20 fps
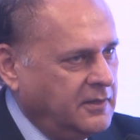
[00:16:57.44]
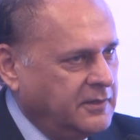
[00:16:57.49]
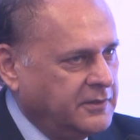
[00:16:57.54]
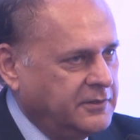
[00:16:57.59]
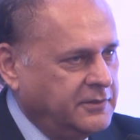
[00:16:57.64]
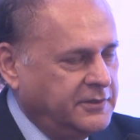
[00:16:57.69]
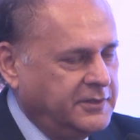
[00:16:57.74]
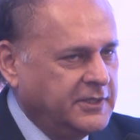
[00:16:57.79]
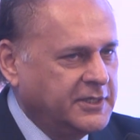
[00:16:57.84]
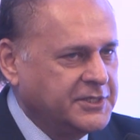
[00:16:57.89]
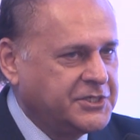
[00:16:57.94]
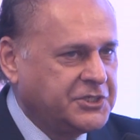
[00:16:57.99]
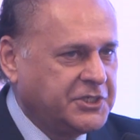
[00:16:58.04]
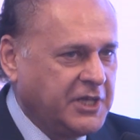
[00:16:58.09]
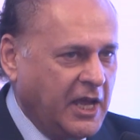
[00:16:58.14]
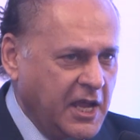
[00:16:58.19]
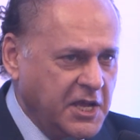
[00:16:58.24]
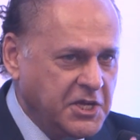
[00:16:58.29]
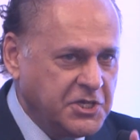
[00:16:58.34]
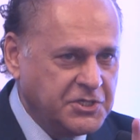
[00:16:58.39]
The
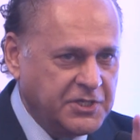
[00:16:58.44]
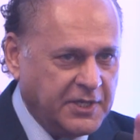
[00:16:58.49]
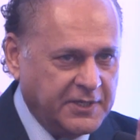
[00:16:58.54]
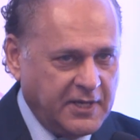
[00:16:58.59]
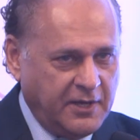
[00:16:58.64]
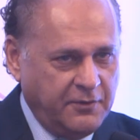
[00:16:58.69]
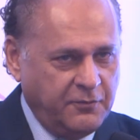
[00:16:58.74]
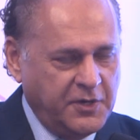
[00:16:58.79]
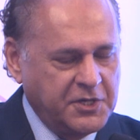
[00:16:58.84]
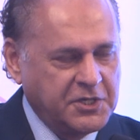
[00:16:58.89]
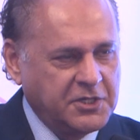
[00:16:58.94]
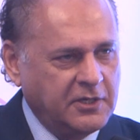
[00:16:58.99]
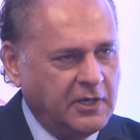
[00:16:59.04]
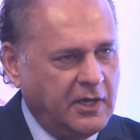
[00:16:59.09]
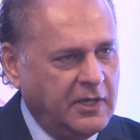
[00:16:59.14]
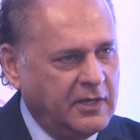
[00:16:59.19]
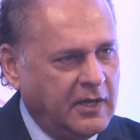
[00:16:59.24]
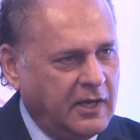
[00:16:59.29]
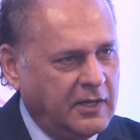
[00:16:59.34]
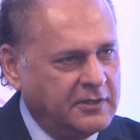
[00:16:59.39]
change that I wish
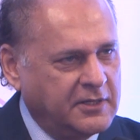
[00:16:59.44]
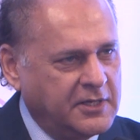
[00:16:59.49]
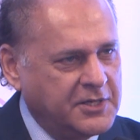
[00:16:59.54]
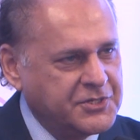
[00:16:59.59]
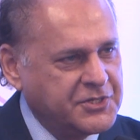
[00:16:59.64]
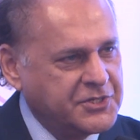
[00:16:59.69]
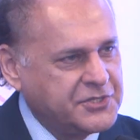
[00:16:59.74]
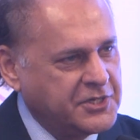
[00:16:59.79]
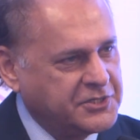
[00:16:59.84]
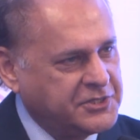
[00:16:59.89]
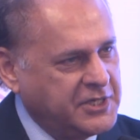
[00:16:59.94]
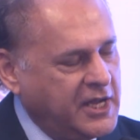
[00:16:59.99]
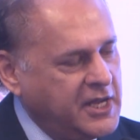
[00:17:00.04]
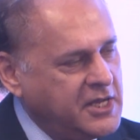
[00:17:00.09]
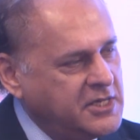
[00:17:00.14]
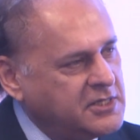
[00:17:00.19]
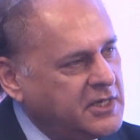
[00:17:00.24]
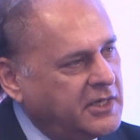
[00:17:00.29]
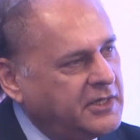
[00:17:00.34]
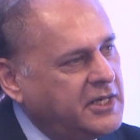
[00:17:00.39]
in others is a
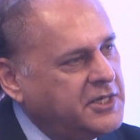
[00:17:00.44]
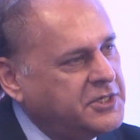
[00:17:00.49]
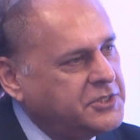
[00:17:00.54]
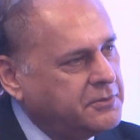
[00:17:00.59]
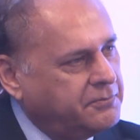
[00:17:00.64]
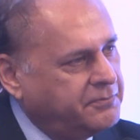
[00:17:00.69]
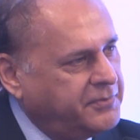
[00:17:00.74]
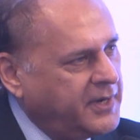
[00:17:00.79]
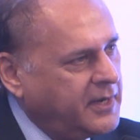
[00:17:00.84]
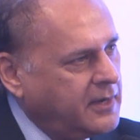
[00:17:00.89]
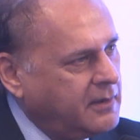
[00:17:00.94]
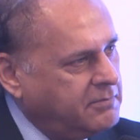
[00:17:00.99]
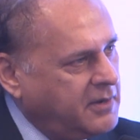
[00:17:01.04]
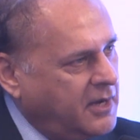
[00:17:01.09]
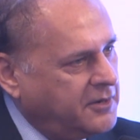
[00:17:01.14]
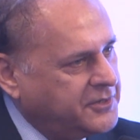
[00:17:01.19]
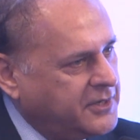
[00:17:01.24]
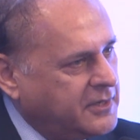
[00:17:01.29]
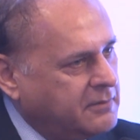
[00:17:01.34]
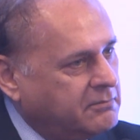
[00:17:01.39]
change I need to bring
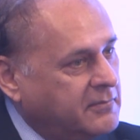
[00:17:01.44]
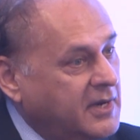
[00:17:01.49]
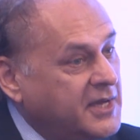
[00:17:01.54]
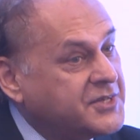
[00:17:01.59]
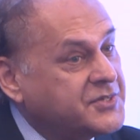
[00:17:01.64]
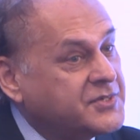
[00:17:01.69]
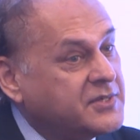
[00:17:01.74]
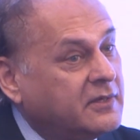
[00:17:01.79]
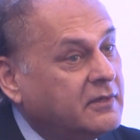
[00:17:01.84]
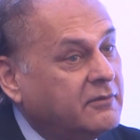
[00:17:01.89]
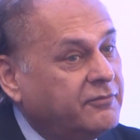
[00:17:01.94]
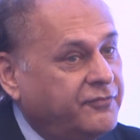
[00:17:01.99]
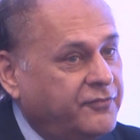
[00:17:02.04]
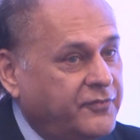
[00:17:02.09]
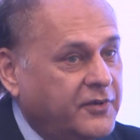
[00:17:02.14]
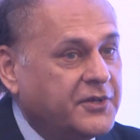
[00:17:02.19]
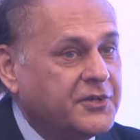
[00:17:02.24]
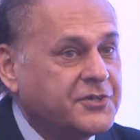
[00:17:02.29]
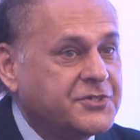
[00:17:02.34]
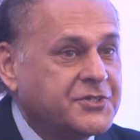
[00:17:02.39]
about in myself
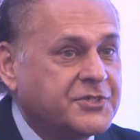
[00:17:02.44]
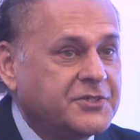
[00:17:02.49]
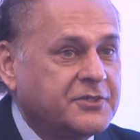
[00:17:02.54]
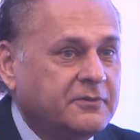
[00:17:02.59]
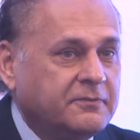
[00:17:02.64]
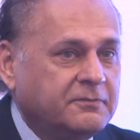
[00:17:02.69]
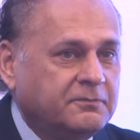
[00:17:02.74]
first.